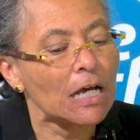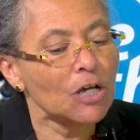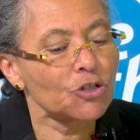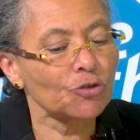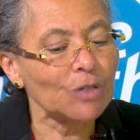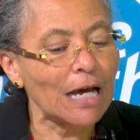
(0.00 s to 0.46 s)

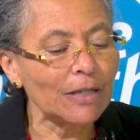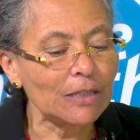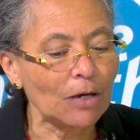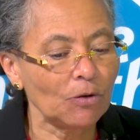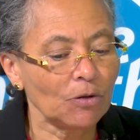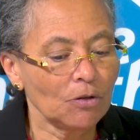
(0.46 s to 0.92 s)
So not
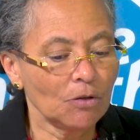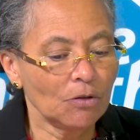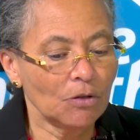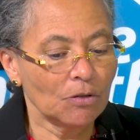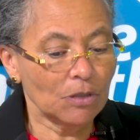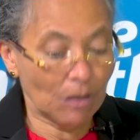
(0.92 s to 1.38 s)
that
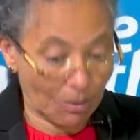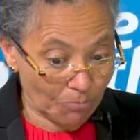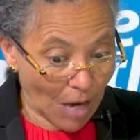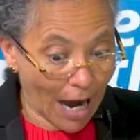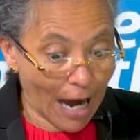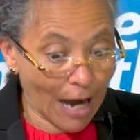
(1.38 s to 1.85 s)

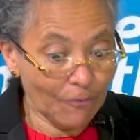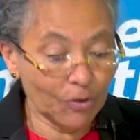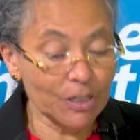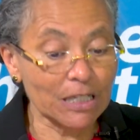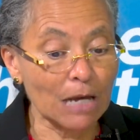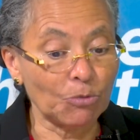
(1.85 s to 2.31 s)
I, for
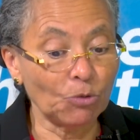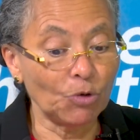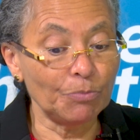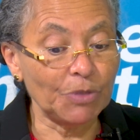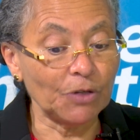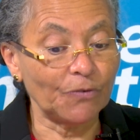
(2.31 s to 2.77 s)
example,
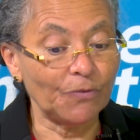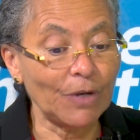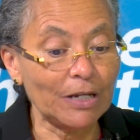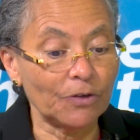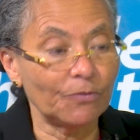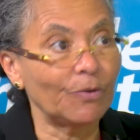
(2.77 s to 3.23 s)
would be
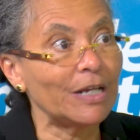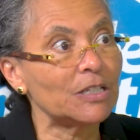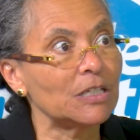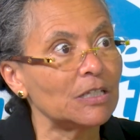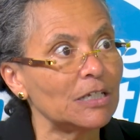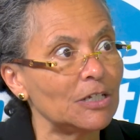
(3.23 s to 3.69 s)
afraid of
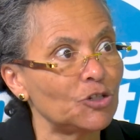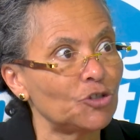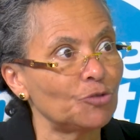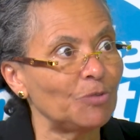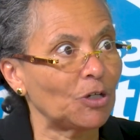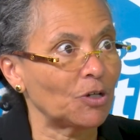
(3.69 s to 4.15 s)
raising the
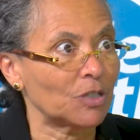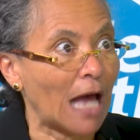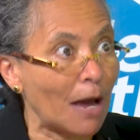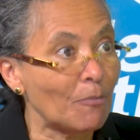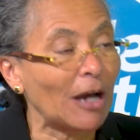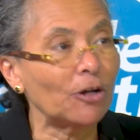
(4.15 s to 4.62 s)
issue because
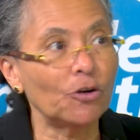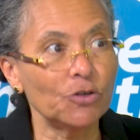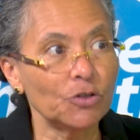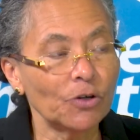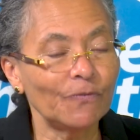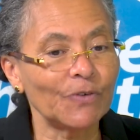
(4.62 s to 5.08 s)
I might
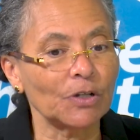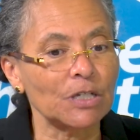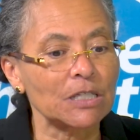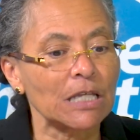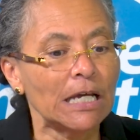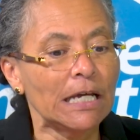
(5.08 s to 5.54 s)
hurt your
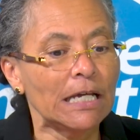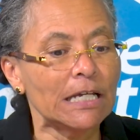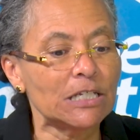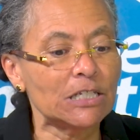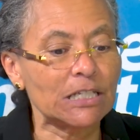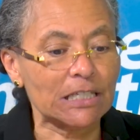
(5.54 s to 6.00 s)
feelings.
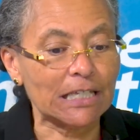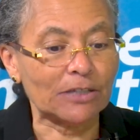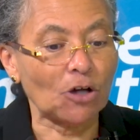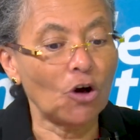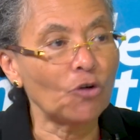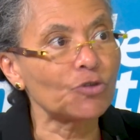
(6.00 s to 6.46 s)
It's just that
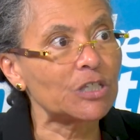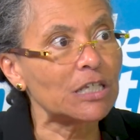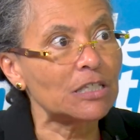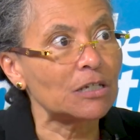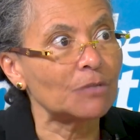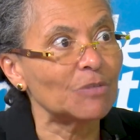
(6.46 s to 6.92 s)
the whole
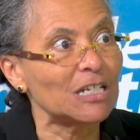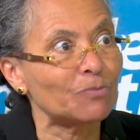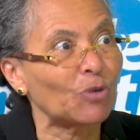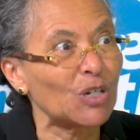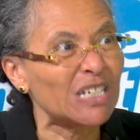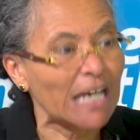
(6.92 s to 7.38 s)
system is
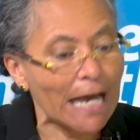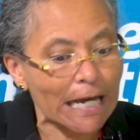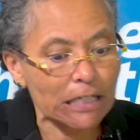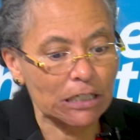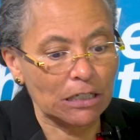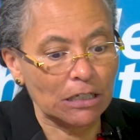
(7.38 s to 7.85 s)

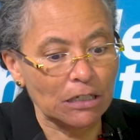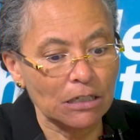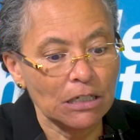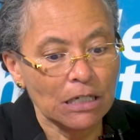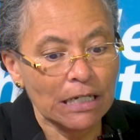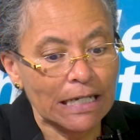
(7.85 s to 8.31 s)
protecting
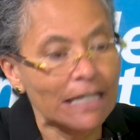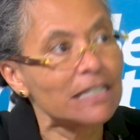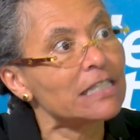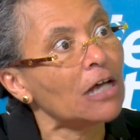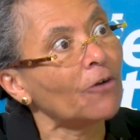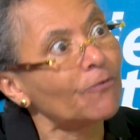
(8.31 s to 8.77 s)

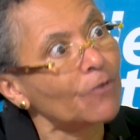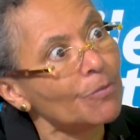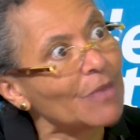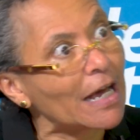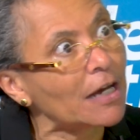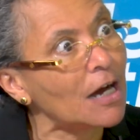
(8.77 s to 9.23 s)
itself
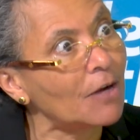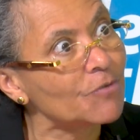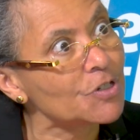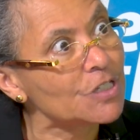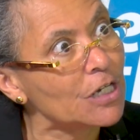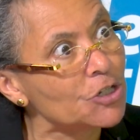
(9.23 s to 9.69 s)
from that
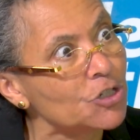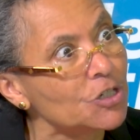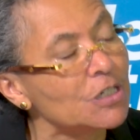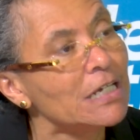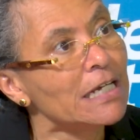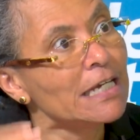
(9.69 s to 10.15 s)

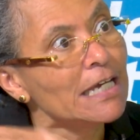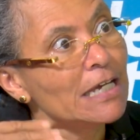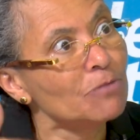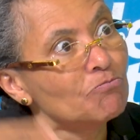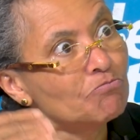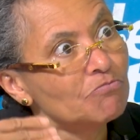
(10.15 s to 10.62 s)
conversation
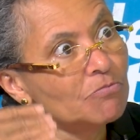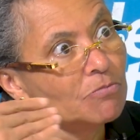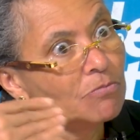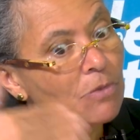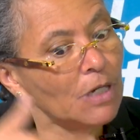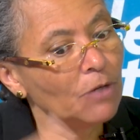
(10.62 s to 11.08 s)
in
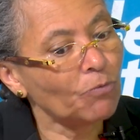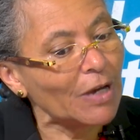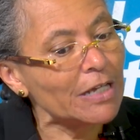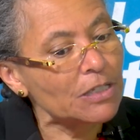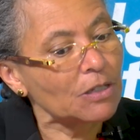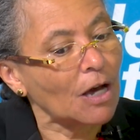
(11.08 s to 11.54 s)

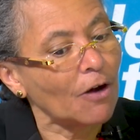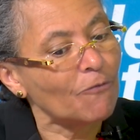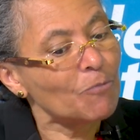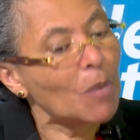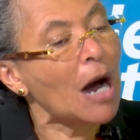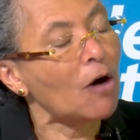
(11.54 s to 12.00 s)
ways
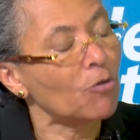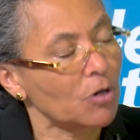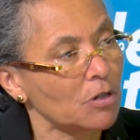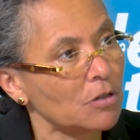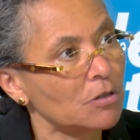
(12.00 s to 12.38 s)
of power.